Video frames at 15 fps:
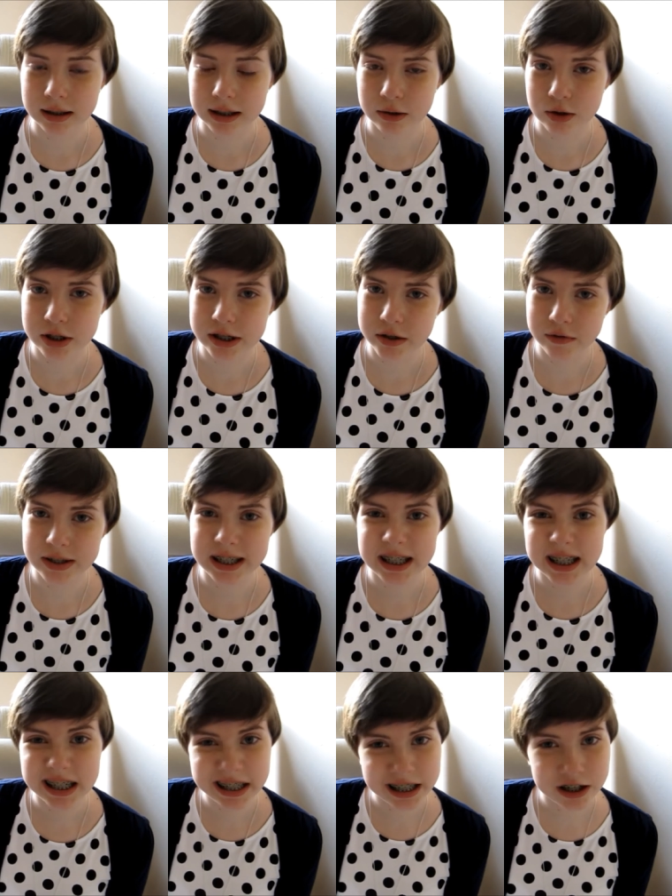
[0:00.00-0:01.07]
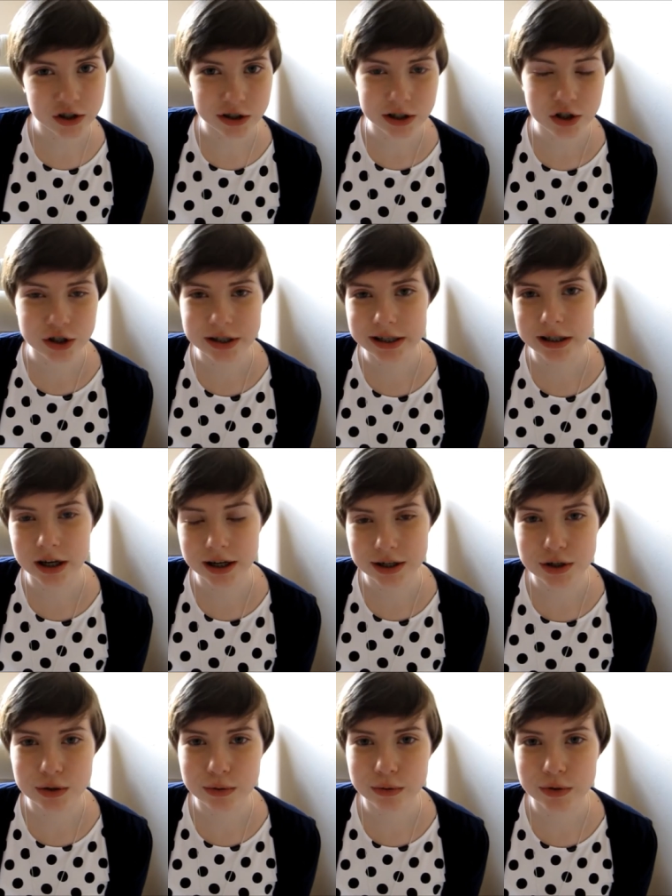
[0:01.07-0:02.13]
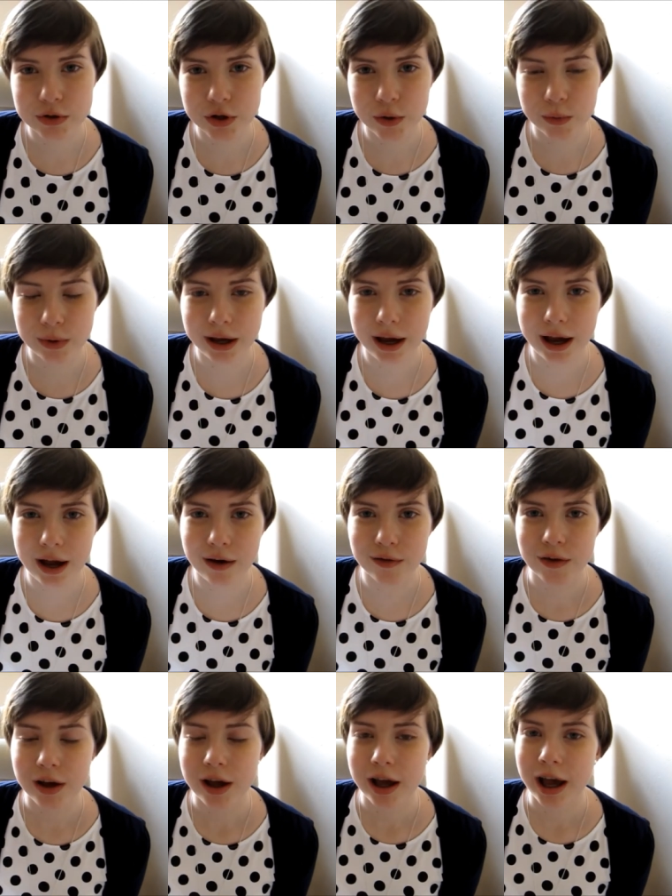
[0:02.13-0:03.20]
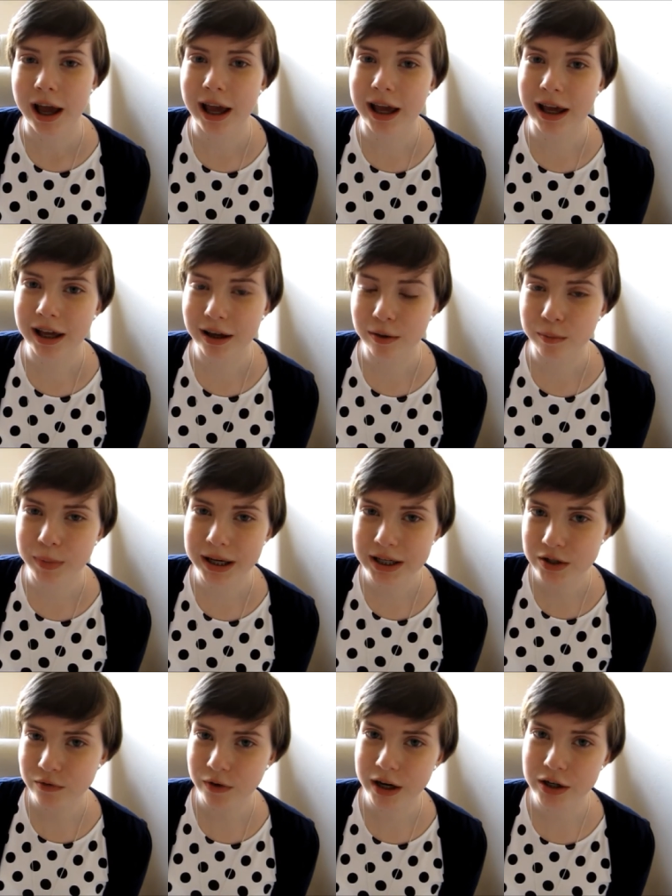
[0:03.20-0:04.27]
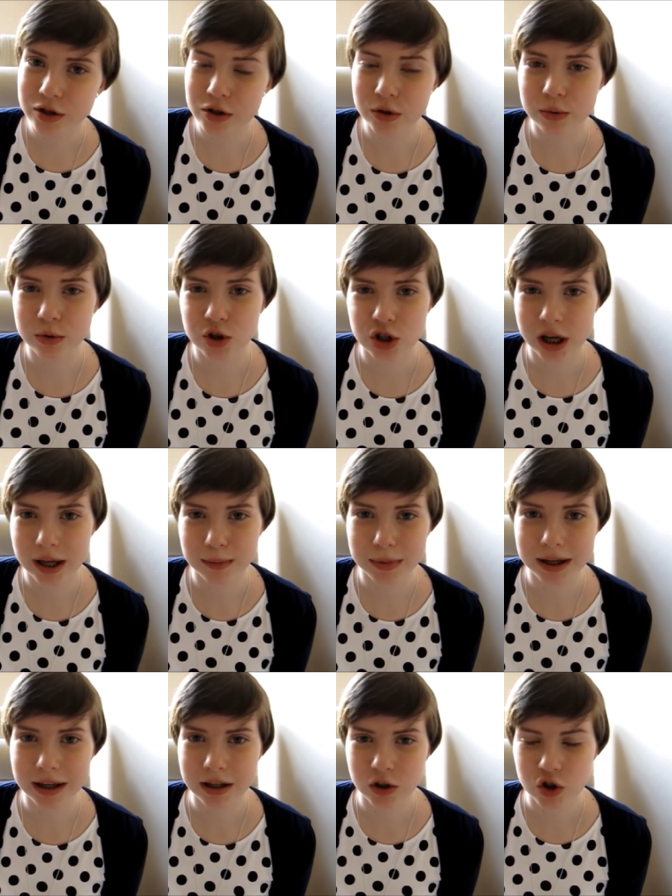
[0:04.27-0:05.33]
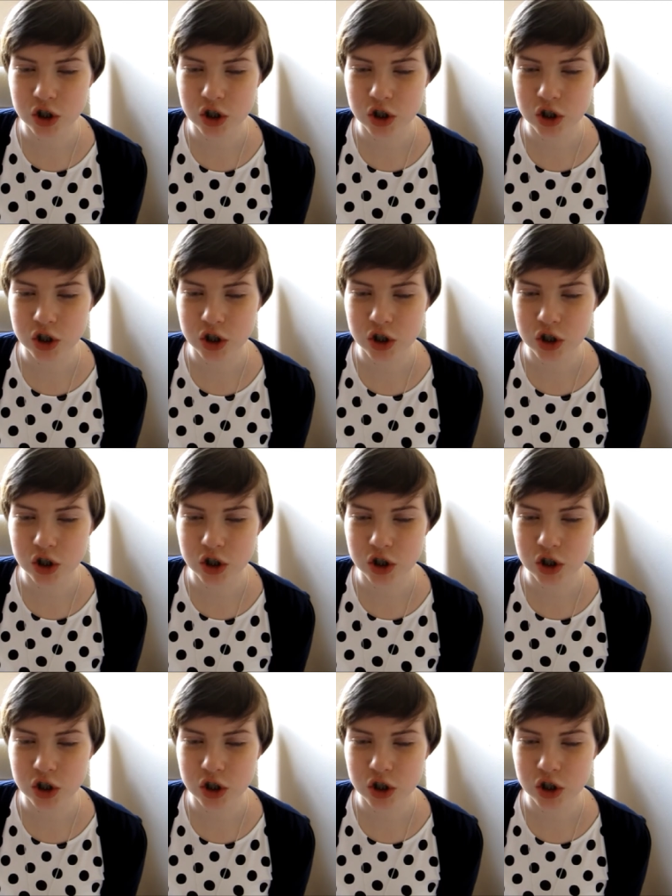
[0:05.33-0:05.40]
Now, she's obviously a teenager, she's in high school, so we have a best friend called Jamie.